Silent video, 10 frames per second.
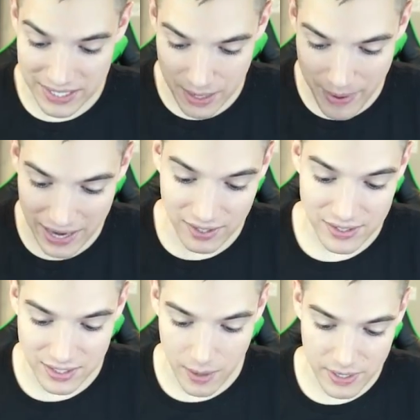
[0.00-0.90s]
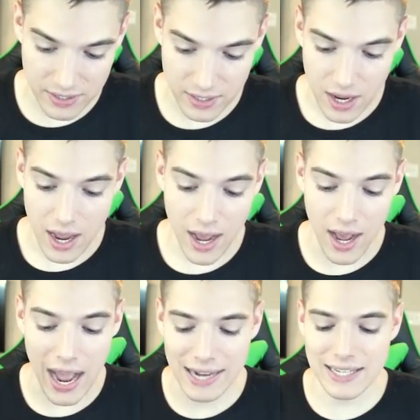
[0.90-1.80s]
let's get back to the summons.
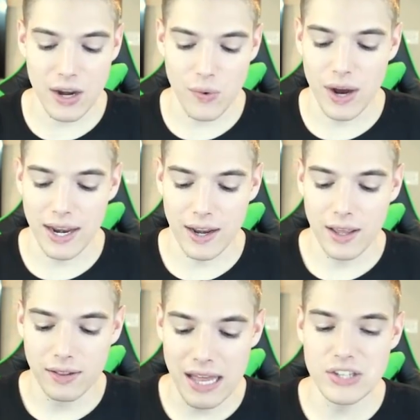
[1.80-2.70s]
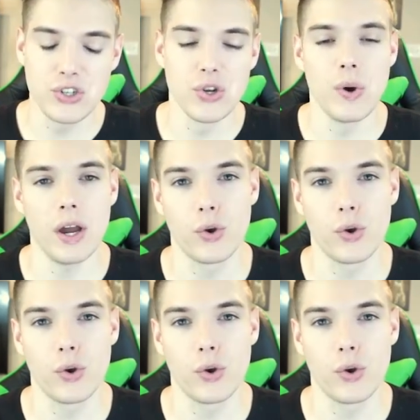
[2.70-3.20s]
I tell you what, let's do a